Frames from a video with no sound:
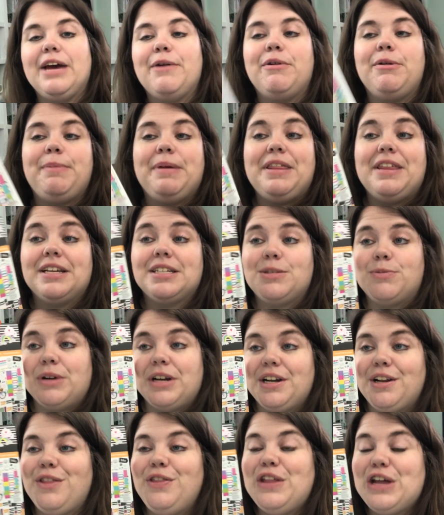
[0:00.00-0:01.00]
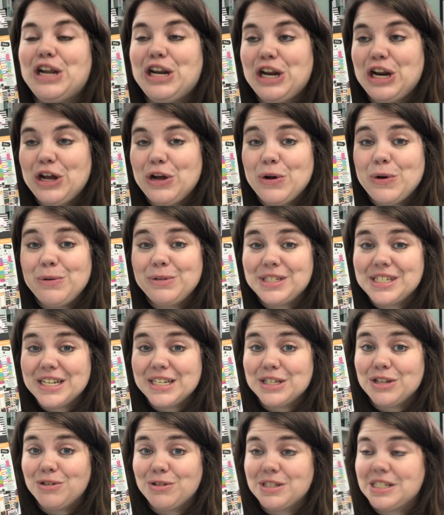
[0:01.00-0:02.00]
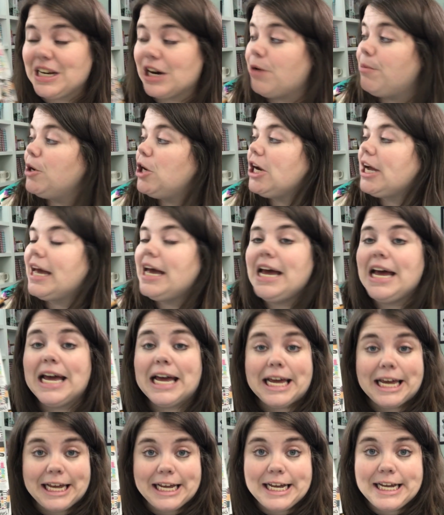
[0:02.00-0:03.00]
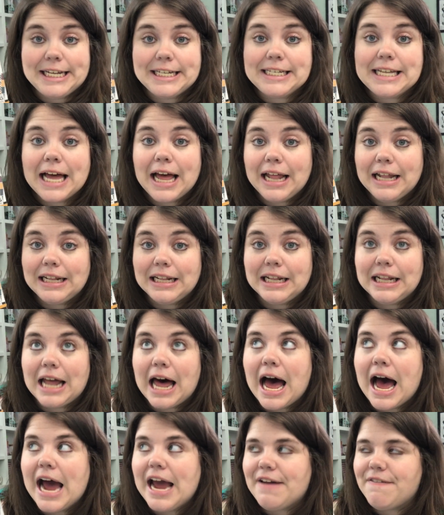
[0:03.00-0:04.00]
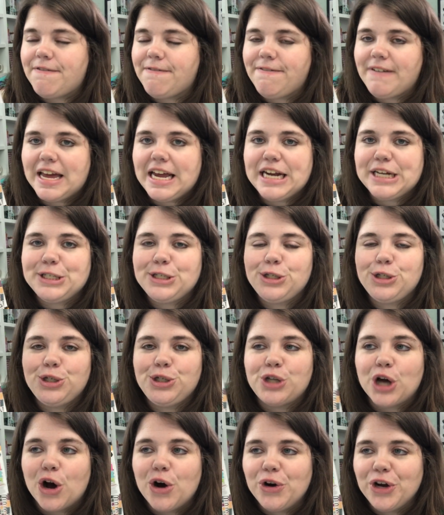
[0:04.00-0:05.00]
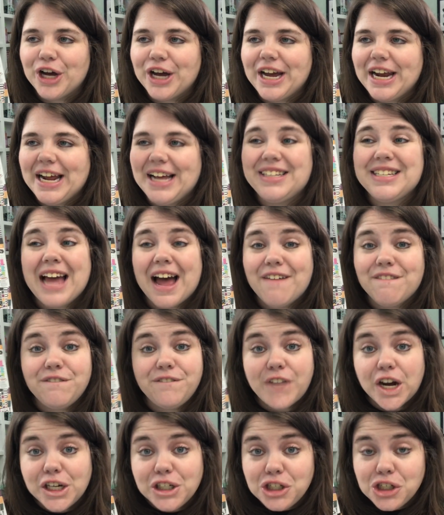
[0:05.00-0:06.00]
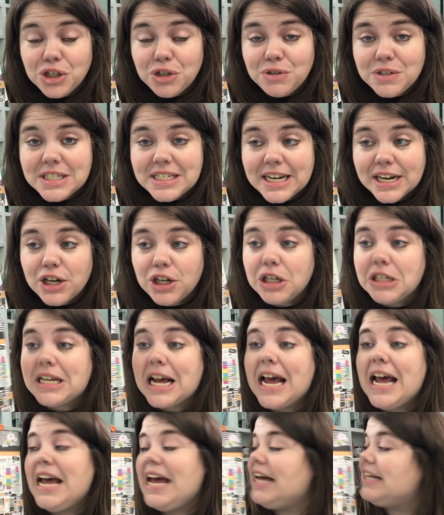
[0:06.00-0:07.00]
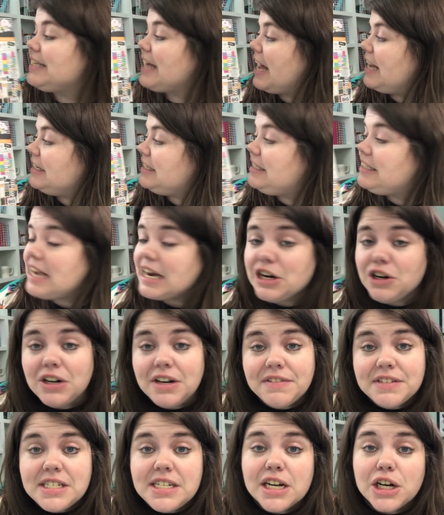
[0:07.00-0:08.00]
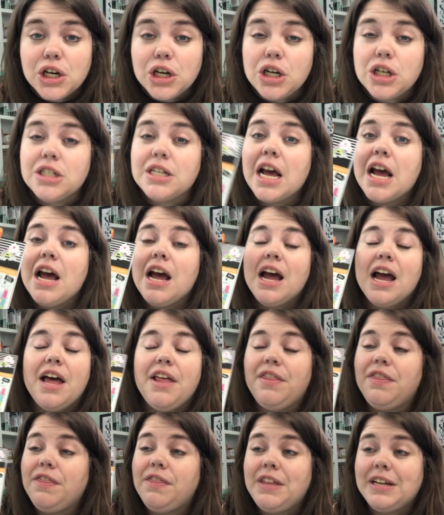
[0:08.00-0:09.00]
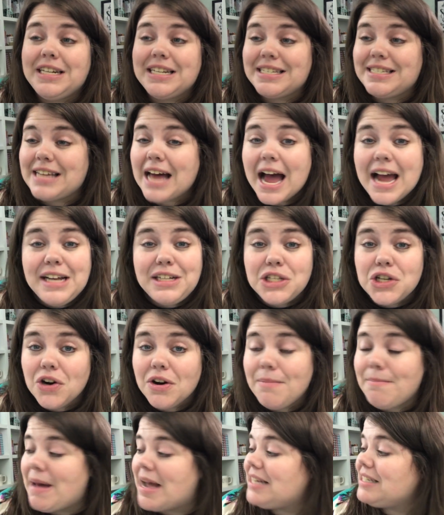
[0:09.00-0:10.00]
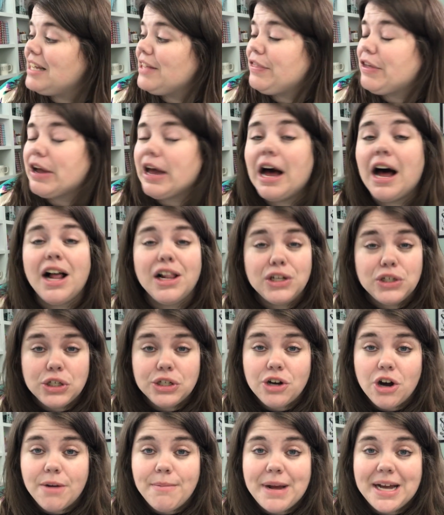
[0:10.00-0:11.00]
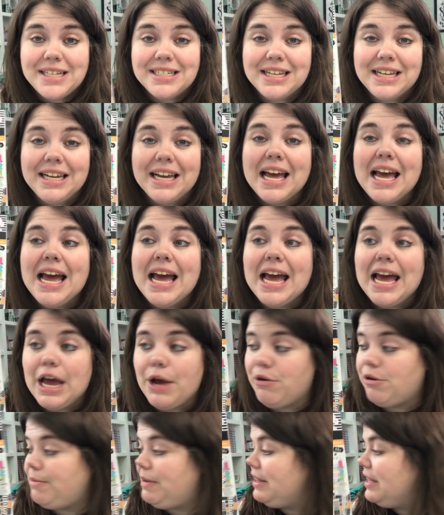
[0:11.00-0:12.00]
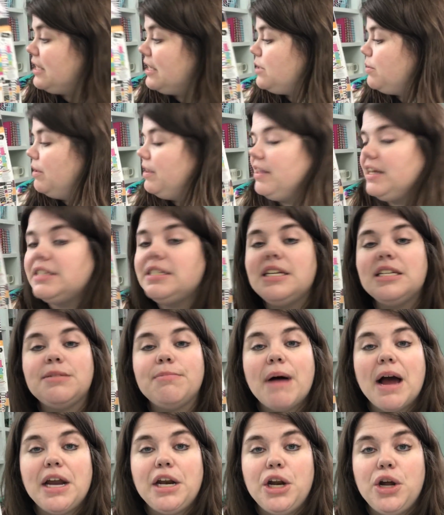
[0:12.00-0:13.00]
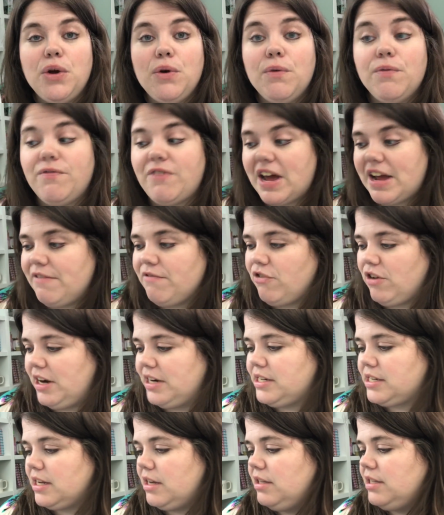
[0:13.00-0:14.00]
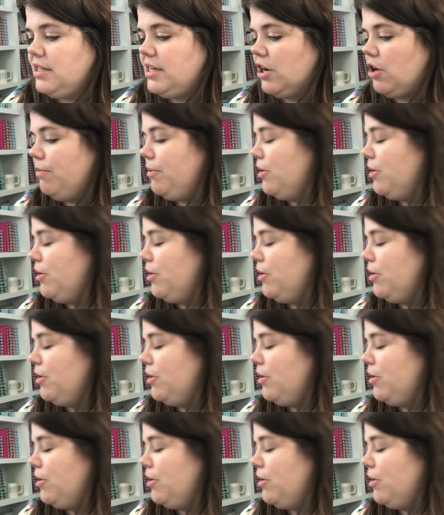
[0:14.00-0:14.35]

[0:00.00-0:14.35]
it would be this one. The new seasonal sticker book is life. It is so good. It's got functional stickers. It's got decorative stickers. The designs are amazing. The colors are amazing. It would be this one. This is my new favorite sticker